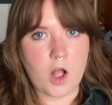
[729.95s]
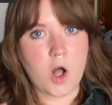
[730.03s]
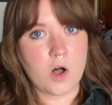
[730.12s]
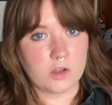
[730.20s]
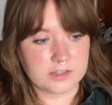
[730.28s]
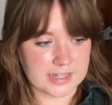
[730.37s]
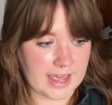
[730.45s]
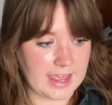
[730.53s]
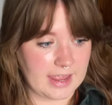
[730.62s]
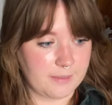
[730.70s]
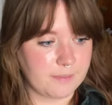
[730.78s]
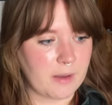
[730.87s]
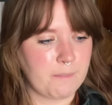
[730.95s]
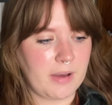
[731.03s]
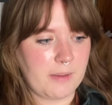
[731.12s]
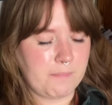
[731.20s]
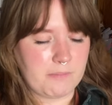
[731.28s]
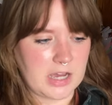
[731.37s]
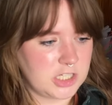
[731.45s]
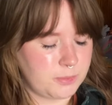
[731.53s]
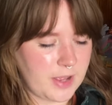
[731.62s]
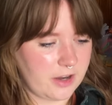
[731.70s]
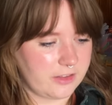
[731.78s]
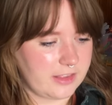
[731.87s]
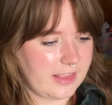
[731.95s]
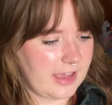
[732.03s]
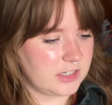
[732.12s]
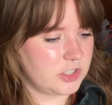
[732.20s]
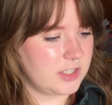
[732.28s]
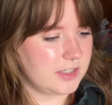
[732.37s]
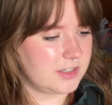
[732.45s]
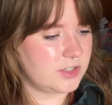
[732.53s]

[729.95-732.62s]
all time, but much better than last year's,